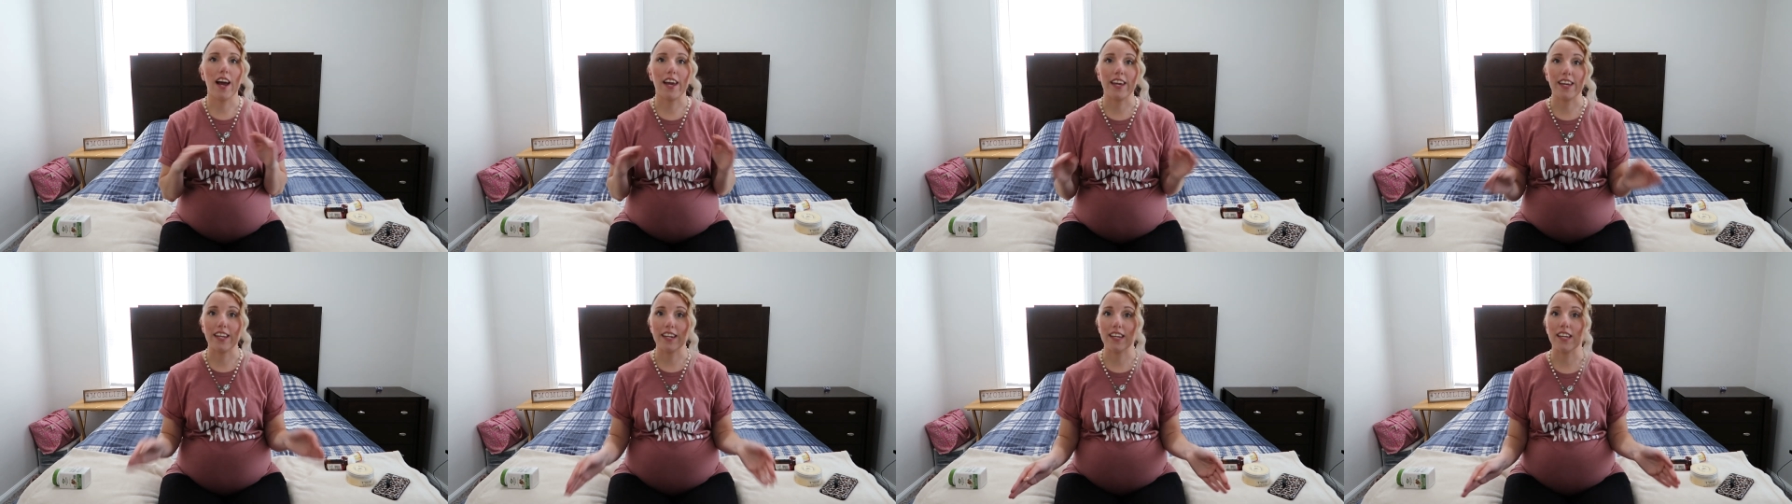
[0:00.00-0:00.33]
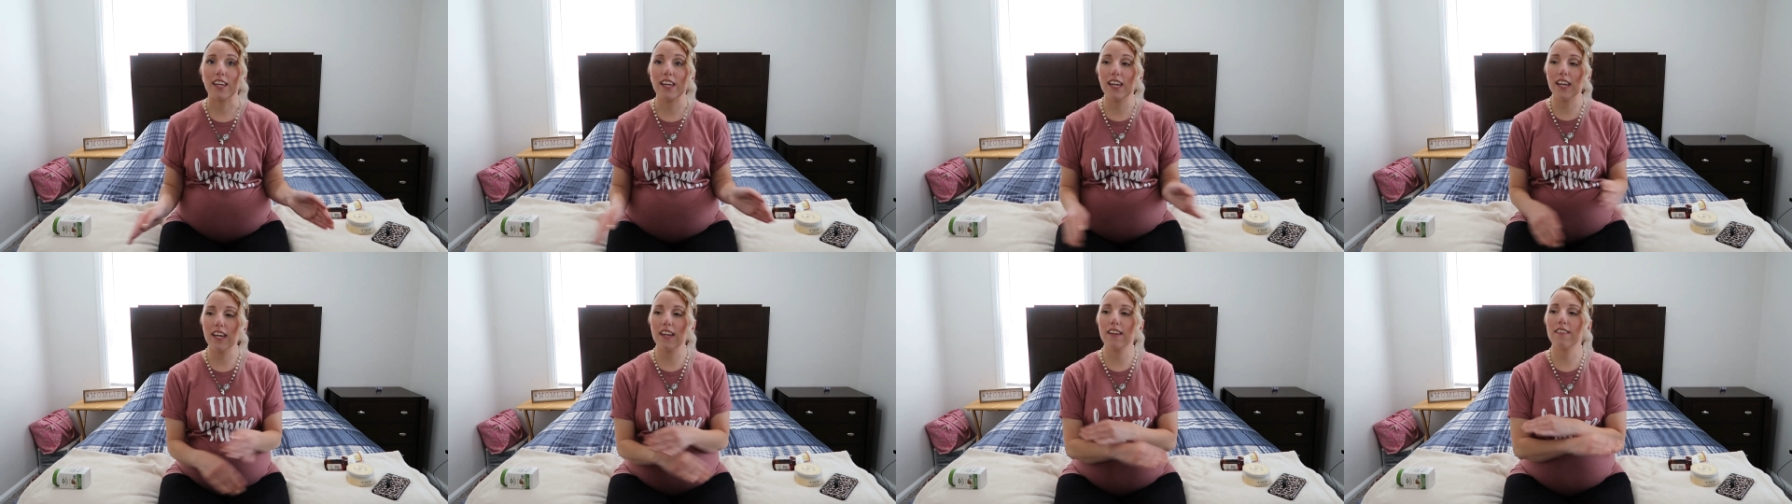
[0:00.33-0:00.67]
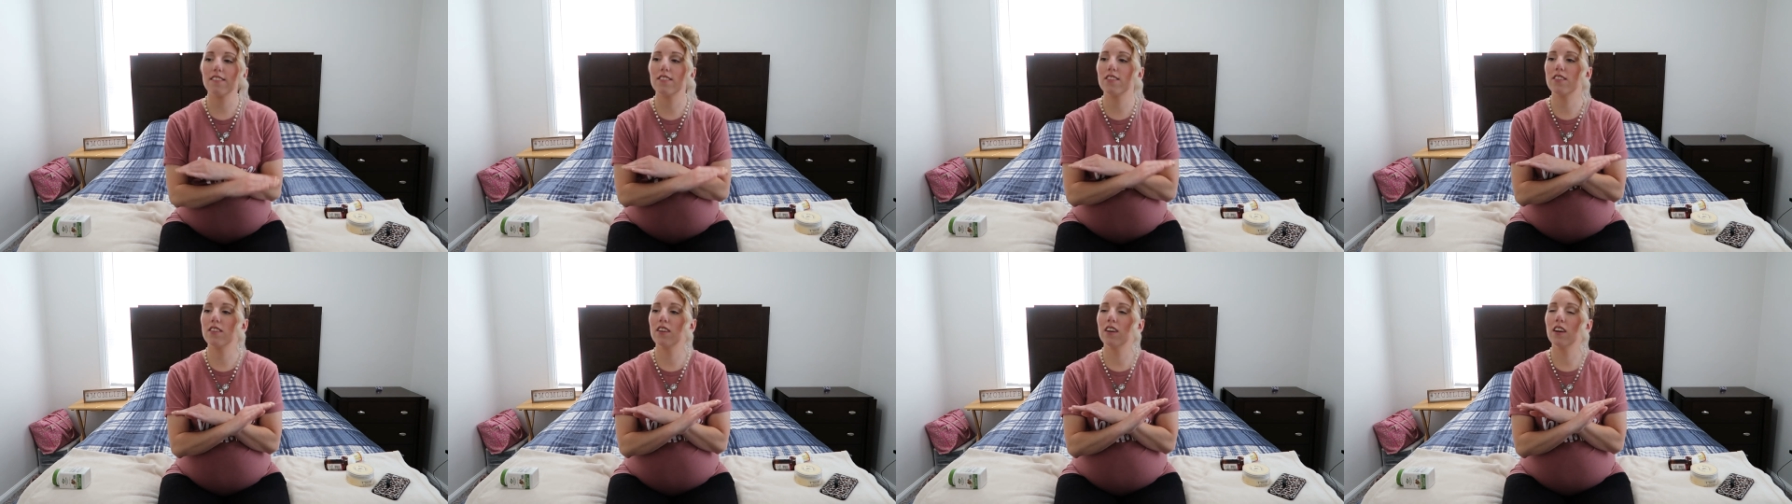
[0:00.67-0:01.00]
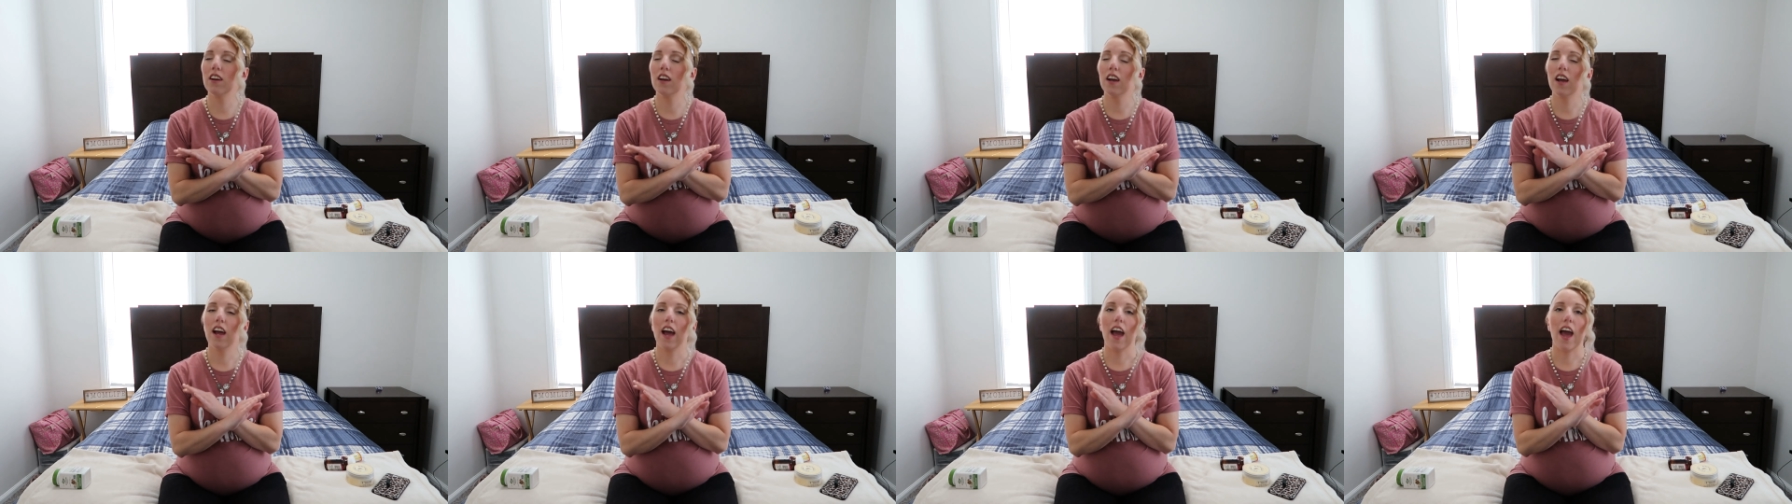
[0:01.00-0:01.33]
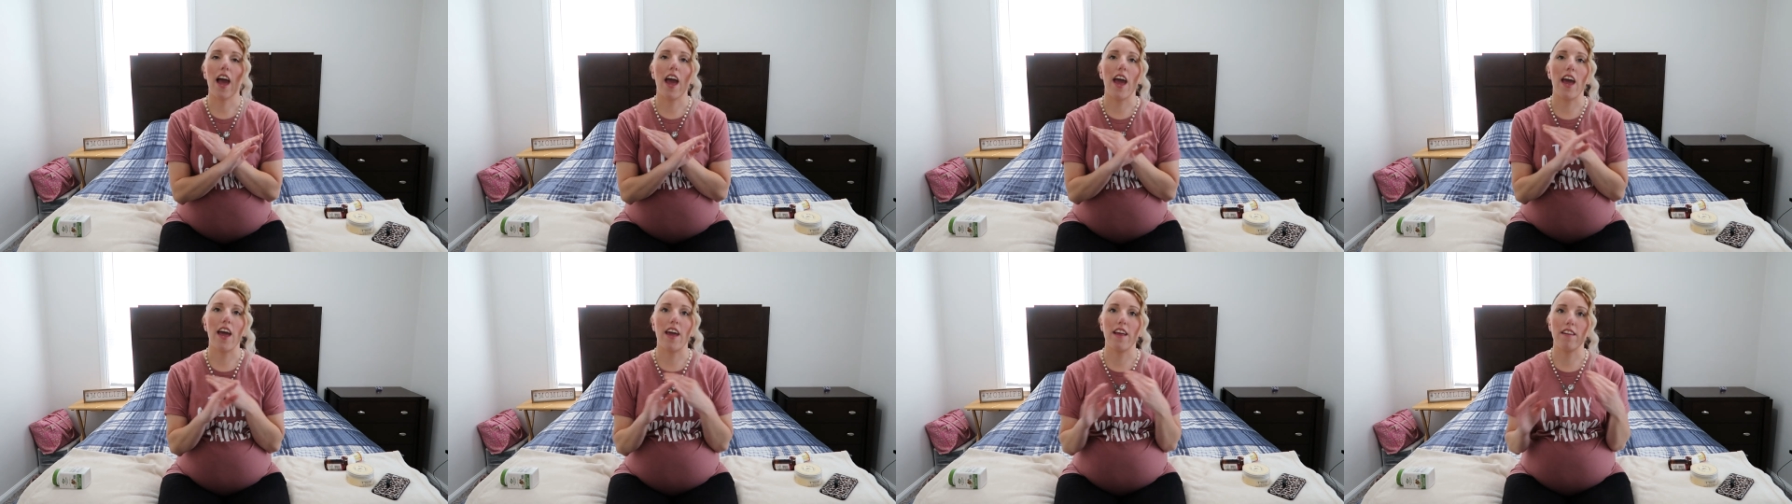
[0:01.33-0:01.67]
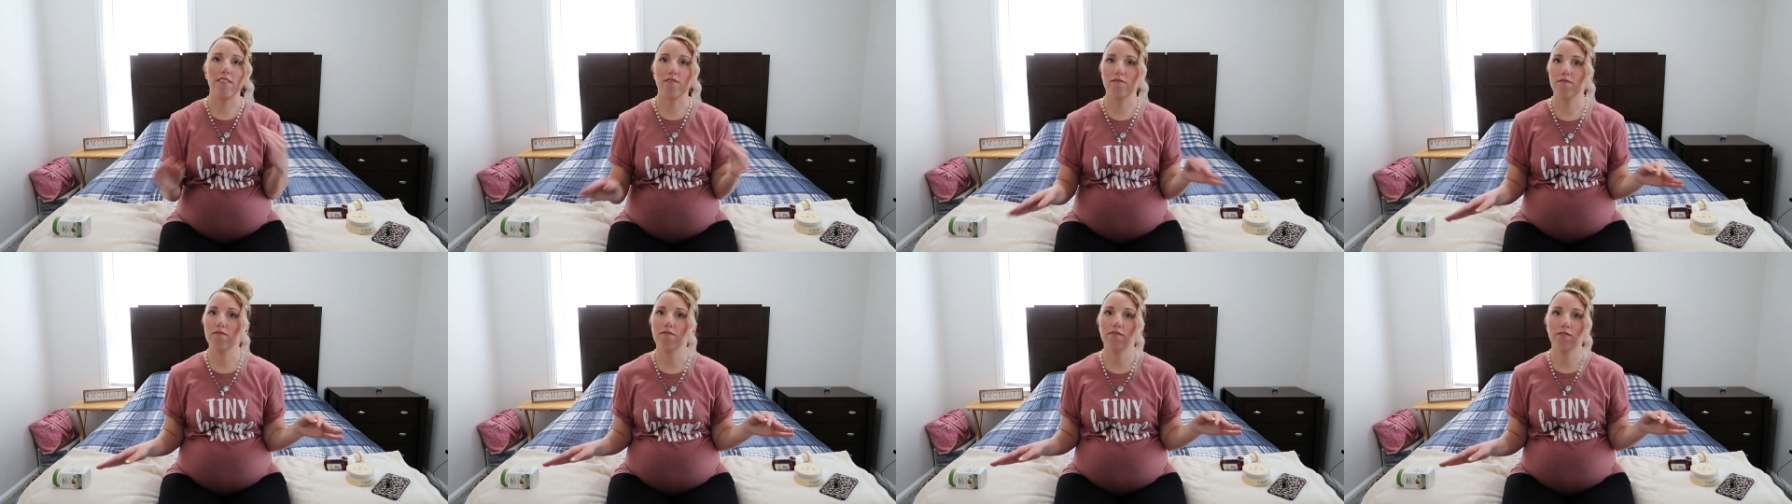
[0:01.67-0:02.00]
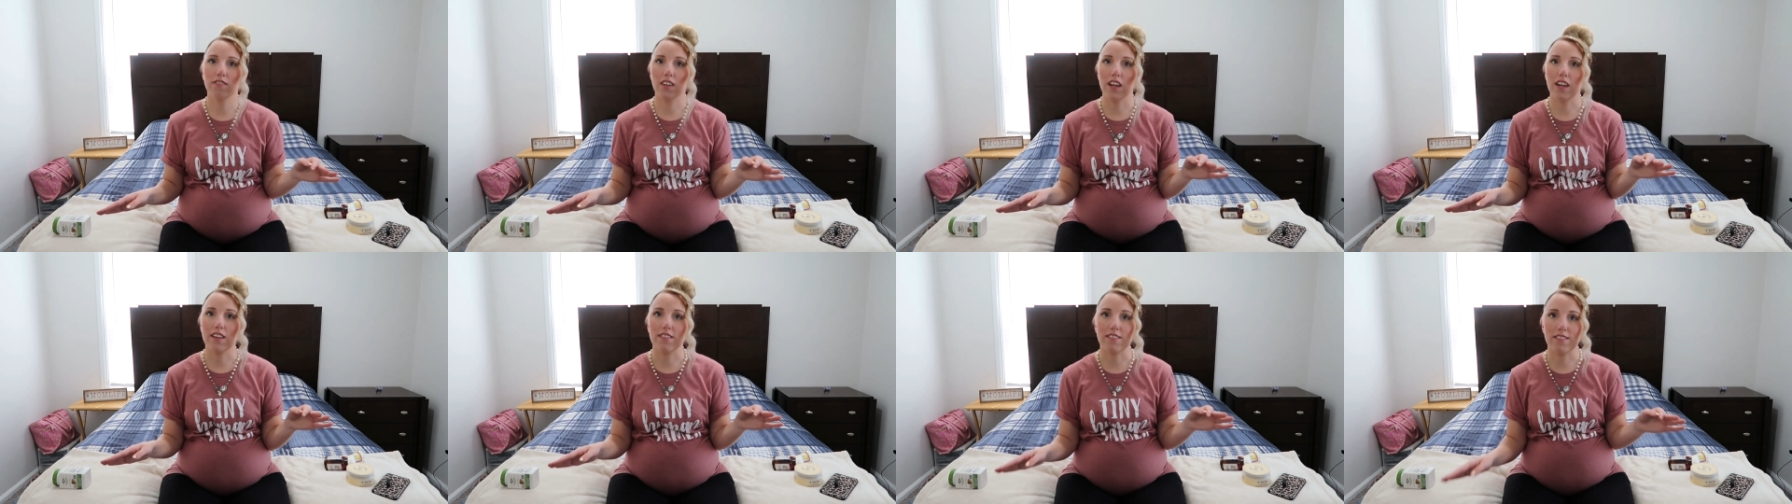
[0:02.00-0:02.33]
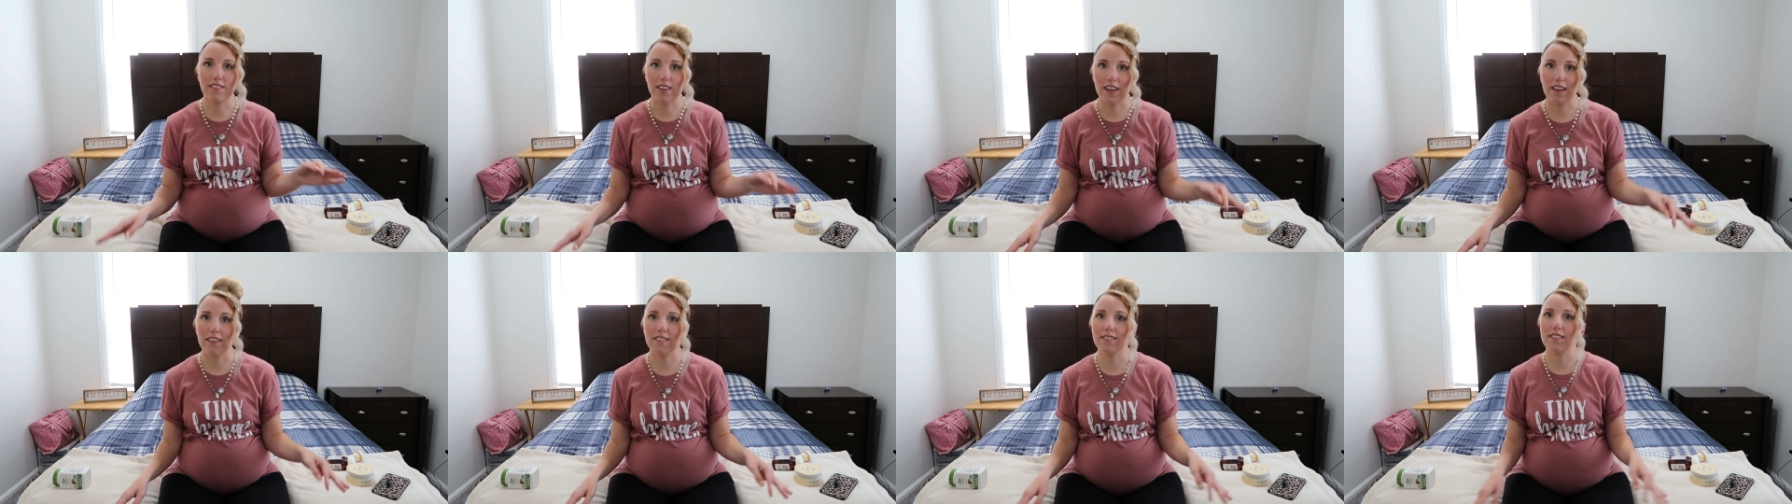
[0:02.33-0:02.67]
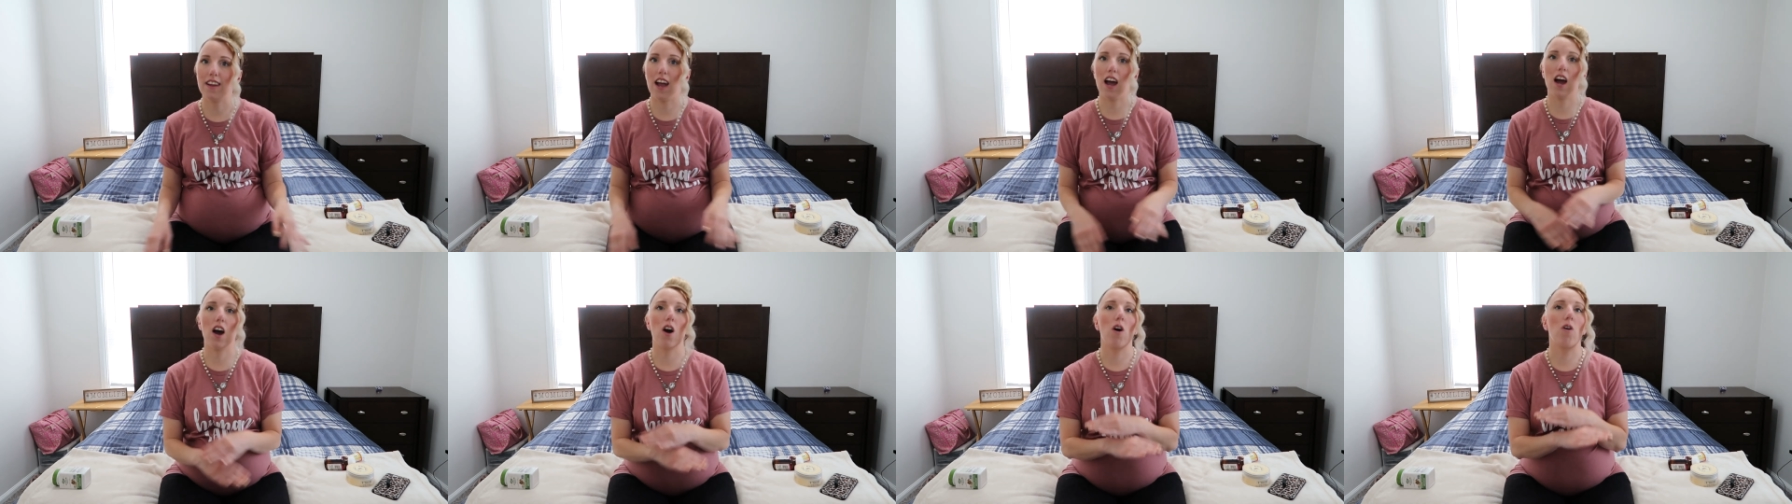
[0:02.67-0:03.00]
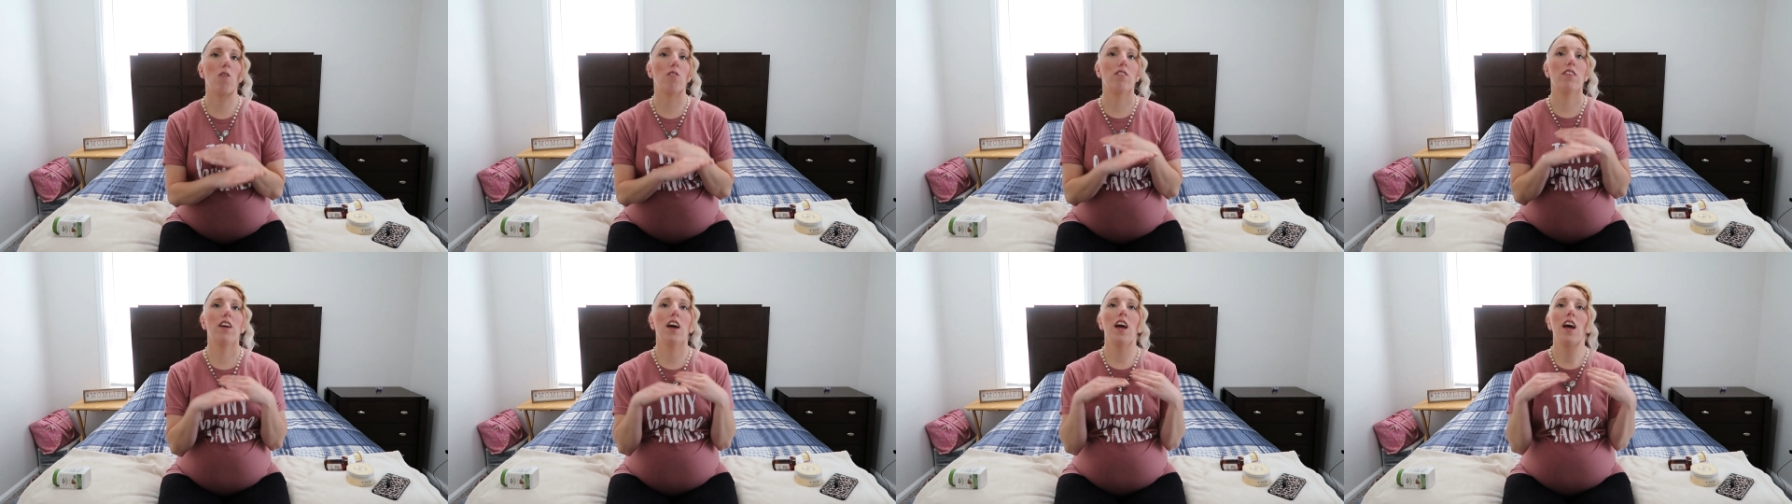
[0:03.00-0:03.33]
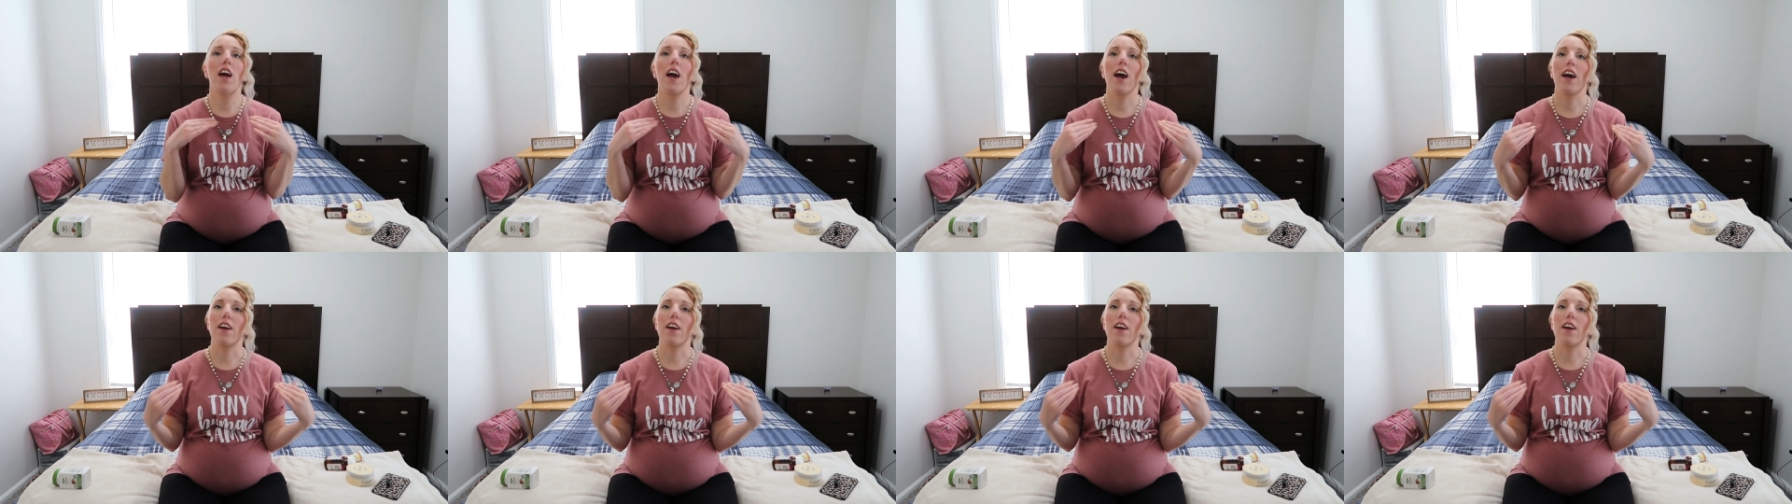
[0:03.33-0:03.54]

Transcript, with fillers: I can eat and it stays down.